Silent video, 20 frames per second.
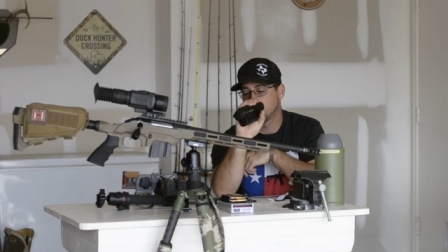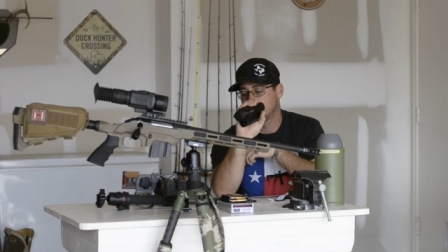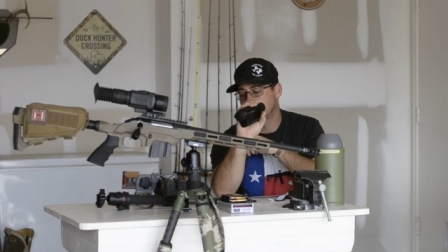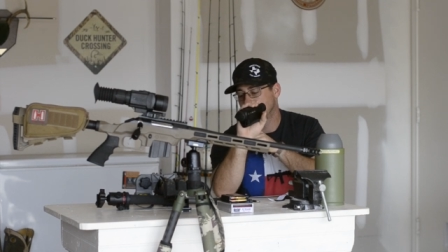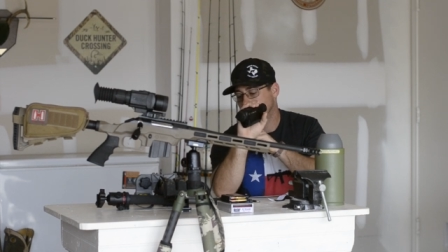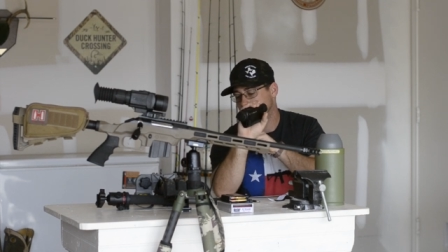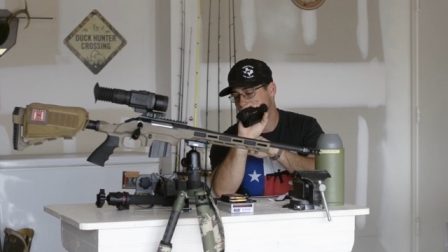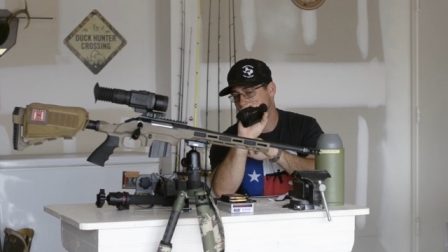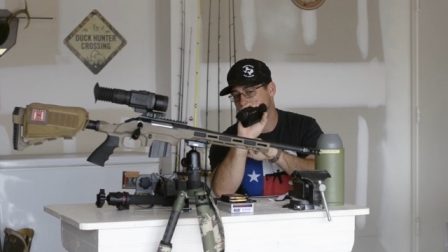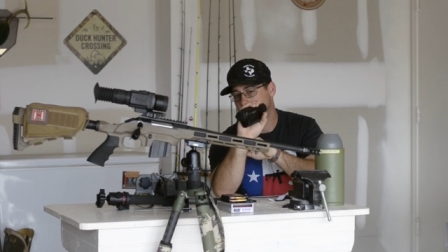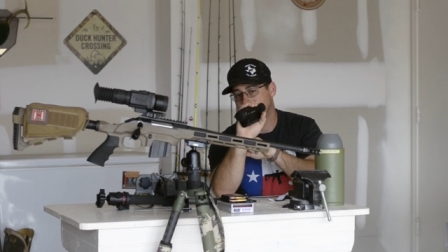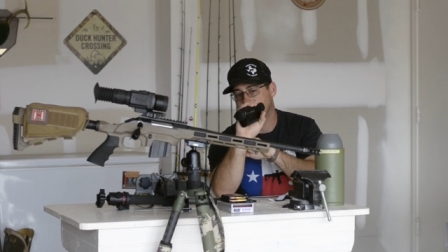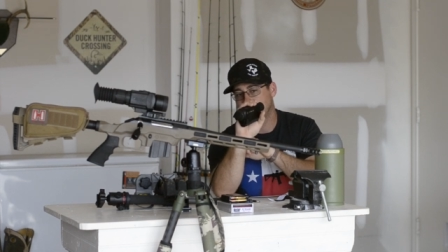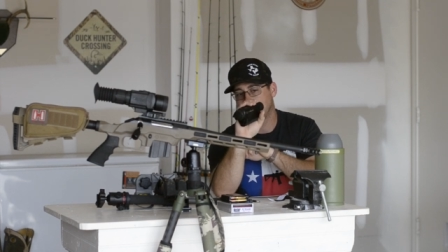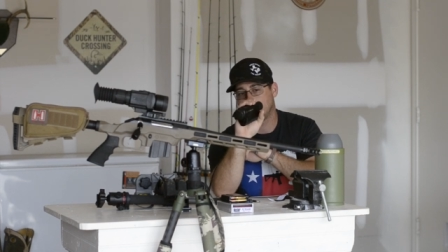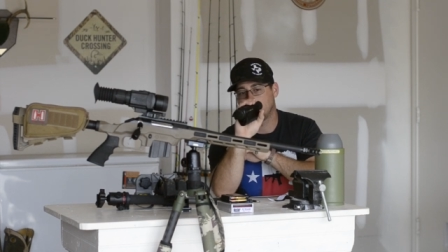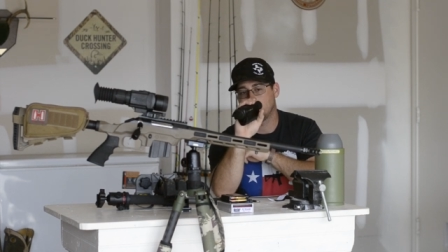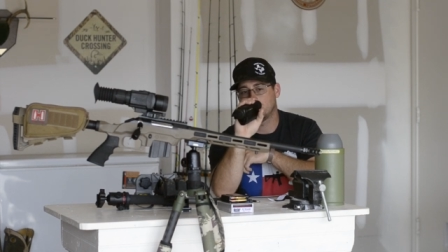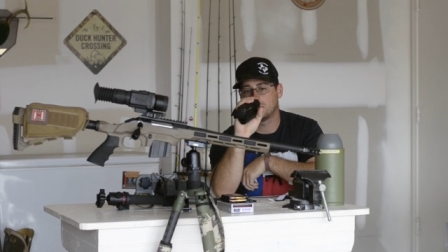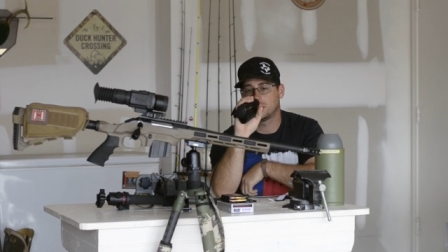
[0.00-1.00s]
model.
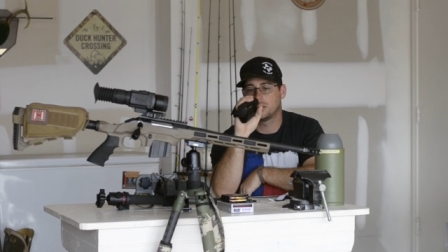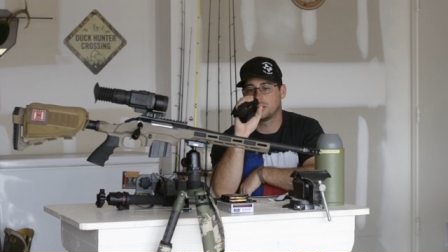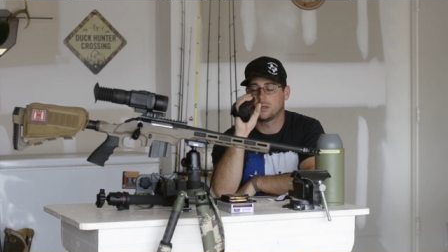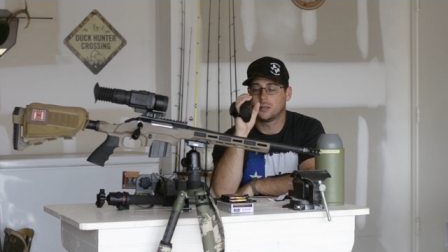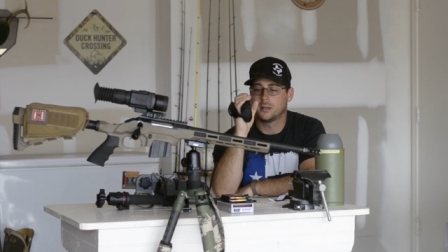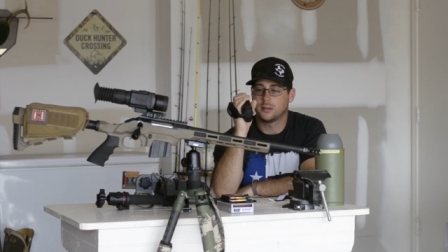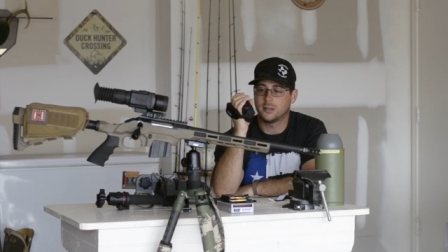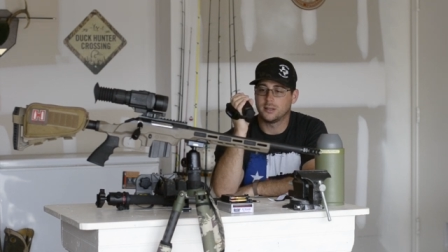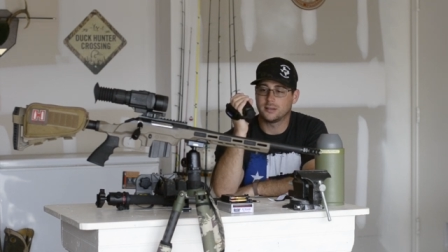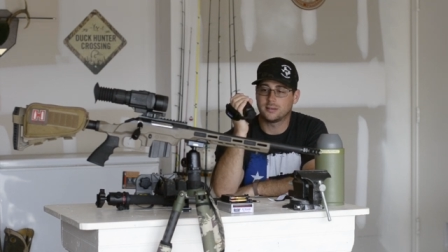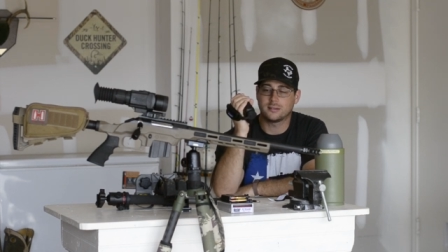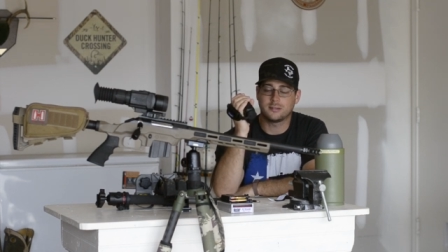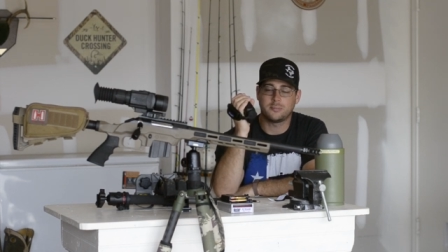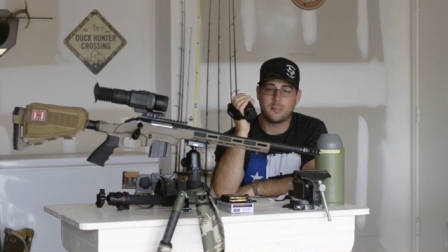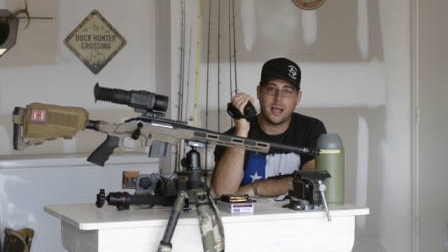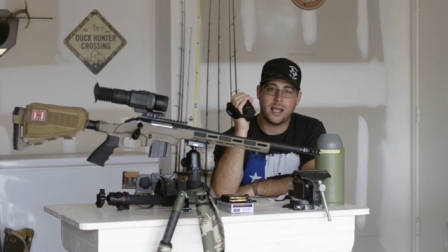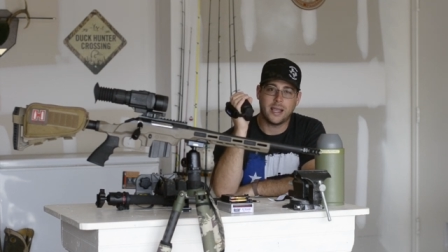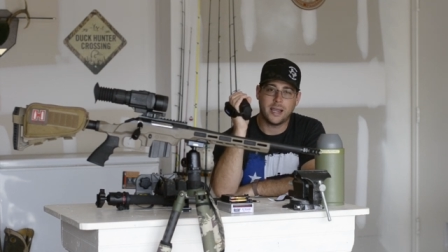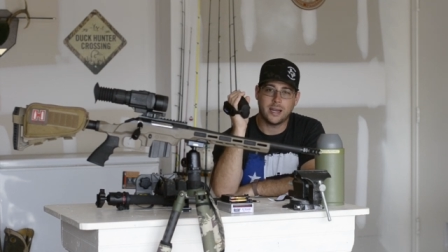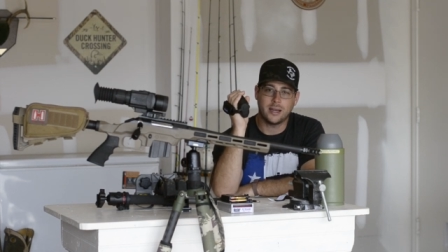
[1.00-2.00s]
Uh,
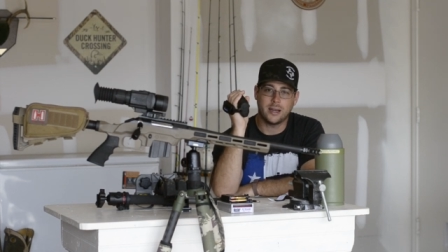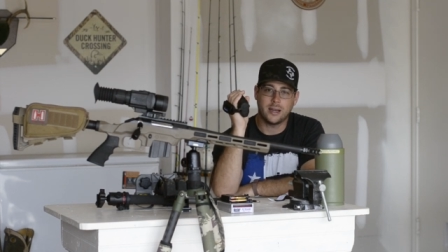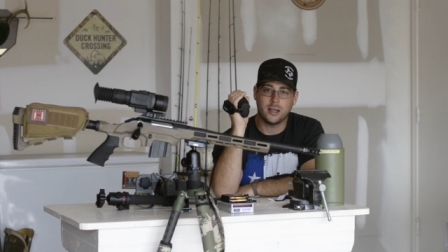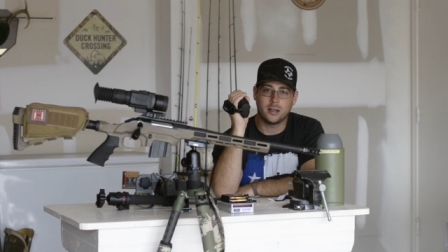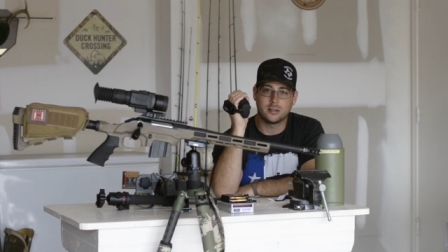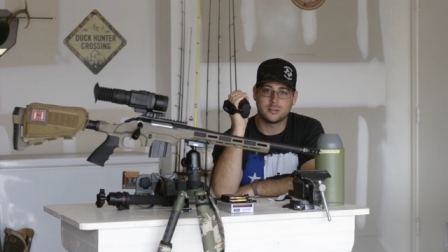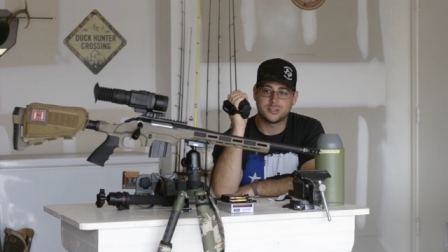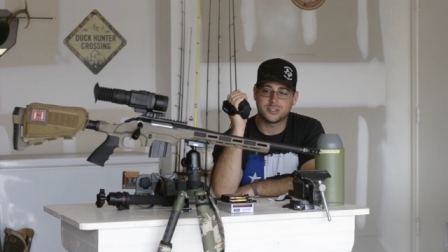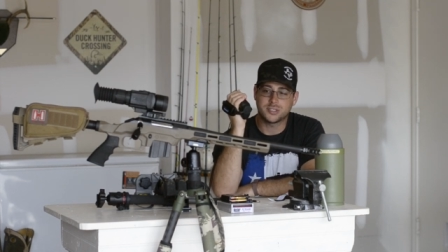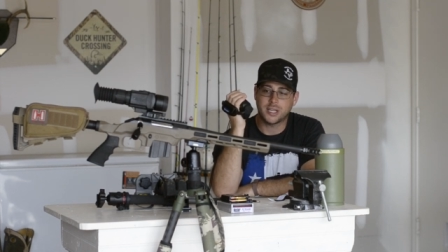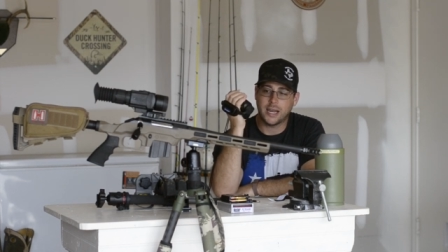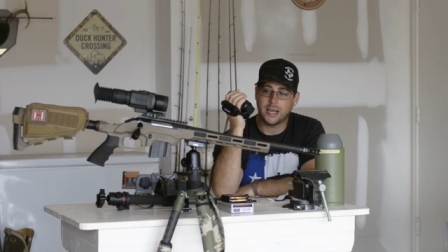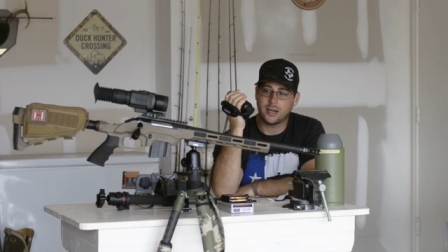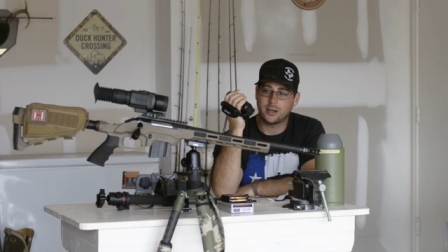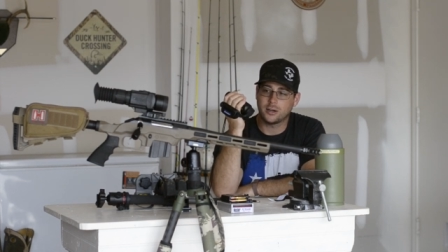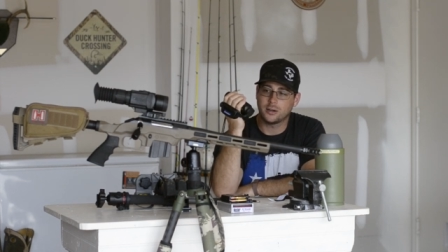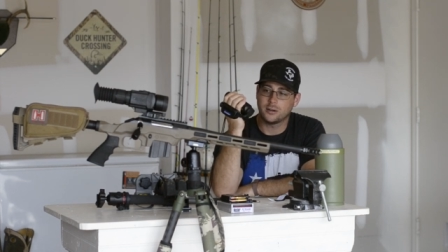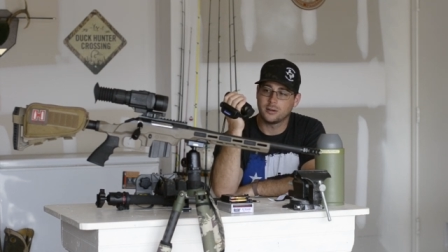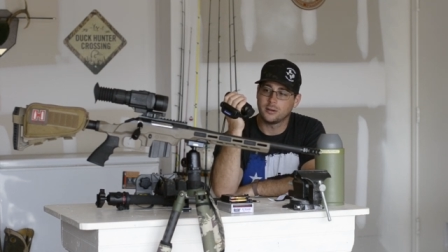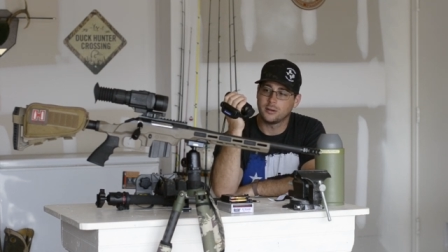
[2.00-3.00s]
this is my
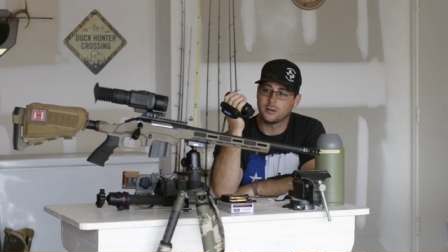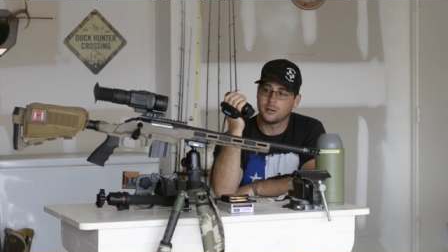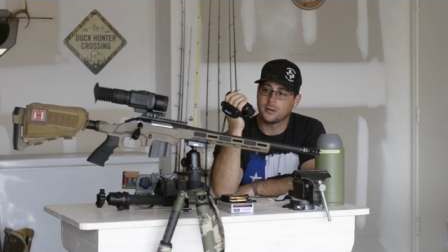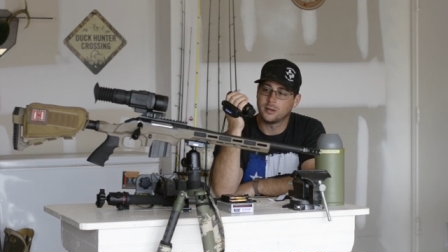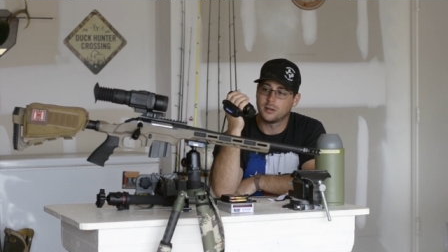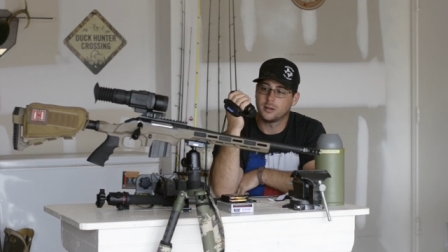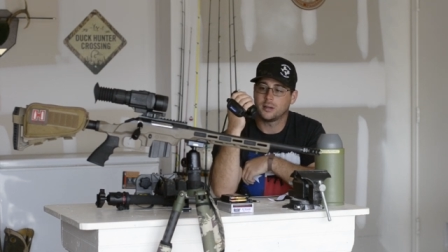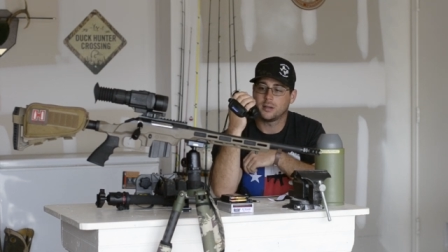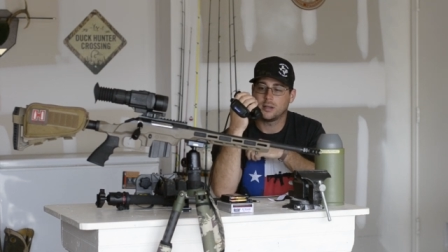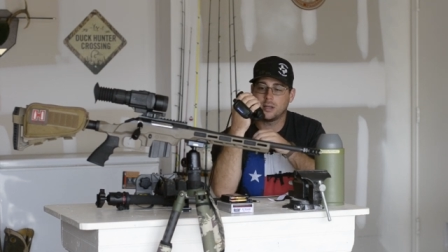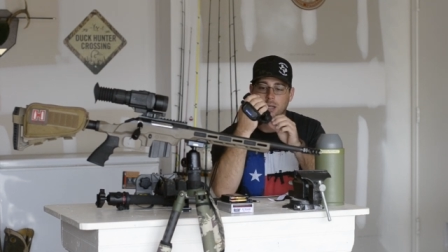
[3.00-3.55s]
handheld scanner.